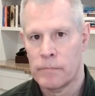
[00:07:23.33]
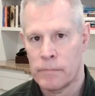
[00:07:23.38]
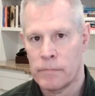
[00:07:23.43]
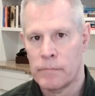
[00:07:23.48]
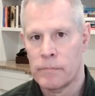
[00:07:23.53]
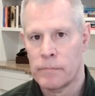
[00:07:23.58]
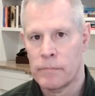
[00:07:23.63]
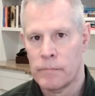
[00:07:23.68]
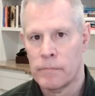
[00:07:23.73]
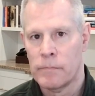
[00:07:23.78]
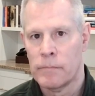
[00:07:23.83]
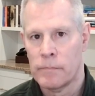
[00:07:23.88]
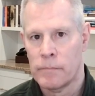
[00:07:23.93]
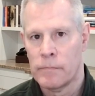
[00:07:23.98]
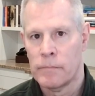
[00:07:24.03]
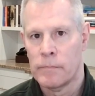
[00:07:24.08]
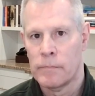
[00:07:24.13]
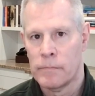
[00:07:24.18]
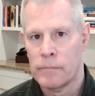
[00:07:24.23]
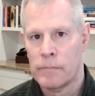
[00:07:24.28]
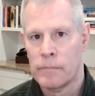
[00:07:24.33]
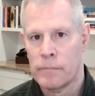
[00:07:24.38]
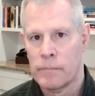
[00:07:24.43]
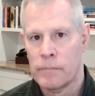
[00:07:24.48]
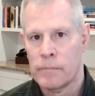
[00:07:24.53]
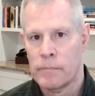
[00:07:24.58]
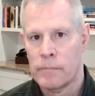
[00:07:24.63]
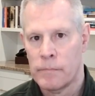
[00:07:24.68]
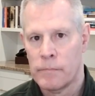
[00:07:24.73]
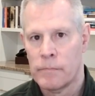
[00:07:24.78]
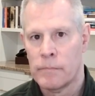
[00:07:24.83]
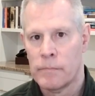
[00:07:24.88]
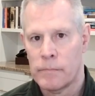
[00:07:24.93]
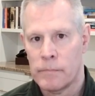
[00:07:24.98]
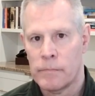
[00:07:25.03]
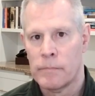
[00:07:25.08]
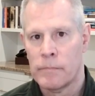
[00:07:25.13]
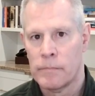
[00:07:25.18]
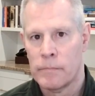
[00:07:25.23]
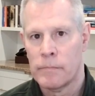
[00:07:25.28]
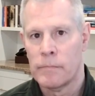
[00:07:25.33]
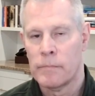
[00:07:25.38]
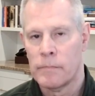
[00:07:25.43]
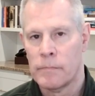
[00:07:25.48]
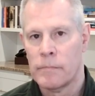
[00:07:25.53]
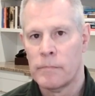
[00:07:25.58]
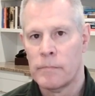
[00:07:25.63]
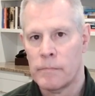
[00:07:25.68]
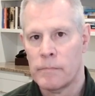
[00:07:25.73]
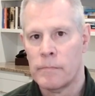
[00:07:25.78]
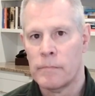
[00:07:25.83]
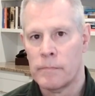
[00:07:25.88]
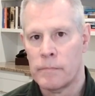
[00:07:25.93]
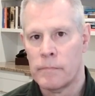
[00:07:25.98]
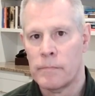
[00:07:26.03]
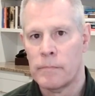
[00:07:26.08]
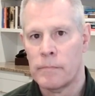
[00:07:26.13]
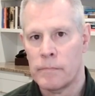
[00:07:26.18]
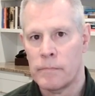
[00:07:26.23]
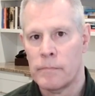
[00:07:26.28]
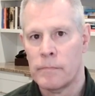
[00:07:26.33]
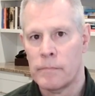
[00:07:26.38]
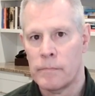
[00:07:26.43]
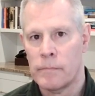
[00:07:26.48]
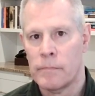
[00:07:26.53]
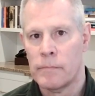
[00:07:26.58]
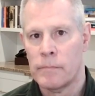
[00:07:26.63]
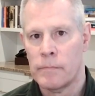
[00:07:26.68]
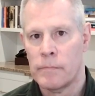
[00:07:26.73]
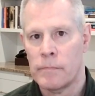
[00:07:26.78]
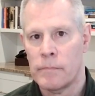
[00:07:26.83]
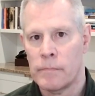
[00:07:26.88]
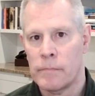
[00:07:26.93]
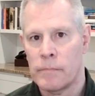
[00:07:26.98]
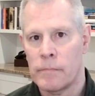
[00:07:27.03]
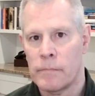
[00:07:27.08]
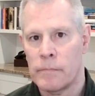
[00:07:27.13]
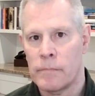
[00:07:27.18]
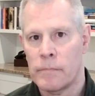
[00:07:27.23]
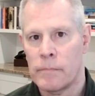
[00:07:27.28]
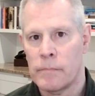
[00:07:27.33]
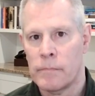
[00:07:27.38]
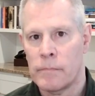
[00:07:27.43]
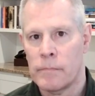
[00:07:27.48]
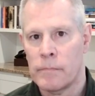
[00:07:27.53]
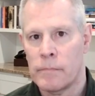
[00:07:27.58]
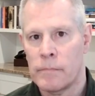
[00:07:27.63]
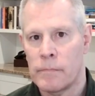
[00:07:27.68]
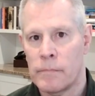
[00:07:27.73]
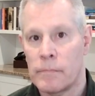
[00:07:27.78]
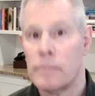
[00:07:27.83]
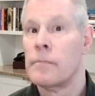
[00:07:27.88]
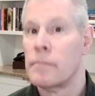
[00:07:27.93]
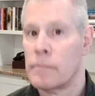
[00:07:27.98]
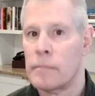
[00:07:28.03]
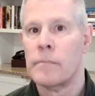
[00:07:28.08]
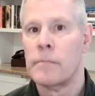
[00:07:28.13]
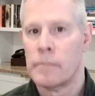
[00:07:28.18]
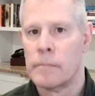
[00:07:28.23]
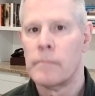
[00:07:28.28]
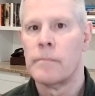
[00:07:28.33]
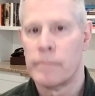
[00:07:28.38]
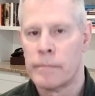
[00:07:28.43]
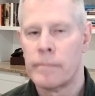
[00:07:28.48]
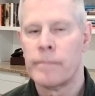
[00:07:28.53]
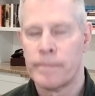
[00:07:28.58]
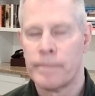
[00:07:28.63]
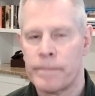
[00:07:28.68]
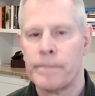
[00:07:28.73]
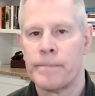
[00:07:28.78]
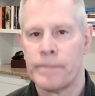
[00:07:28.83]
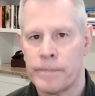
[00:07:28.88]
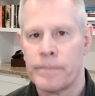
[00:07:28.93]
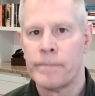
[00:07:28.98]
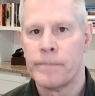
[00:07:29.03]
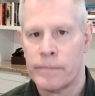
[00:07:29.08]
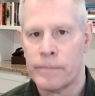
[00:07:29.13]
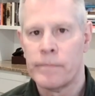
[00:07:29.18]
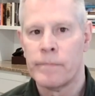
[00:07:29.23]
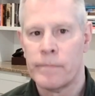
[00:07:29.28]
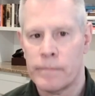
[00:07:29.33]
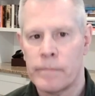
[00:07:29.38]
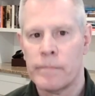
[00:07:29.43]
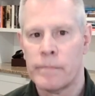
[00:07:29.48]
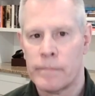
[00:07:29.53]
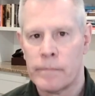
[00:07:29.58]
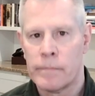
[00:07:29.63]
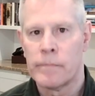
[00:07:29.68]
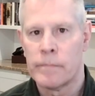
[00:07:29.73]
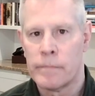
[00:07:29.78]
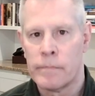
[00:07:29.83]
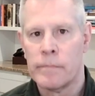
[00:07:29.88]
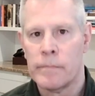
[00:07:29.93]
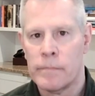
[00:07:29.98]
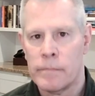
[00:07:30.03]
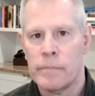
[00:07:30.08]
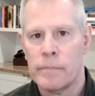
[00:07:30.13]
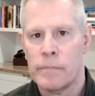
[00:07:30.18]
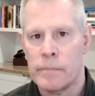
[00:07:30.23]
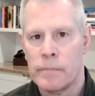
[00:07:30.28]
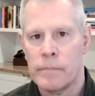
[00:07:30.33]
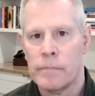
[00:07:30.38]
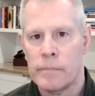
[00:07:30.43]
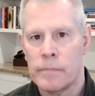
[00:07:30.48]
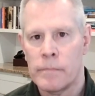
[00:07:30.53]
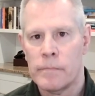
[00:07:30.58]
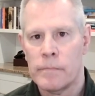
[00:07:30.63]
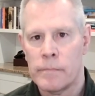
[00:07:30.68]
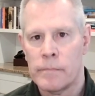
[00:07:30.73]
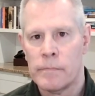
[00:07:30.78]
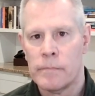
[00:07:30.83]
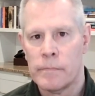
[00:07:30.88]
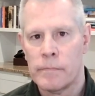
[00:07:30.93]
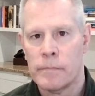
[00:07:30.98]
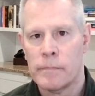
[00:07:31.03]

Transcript: [no speech]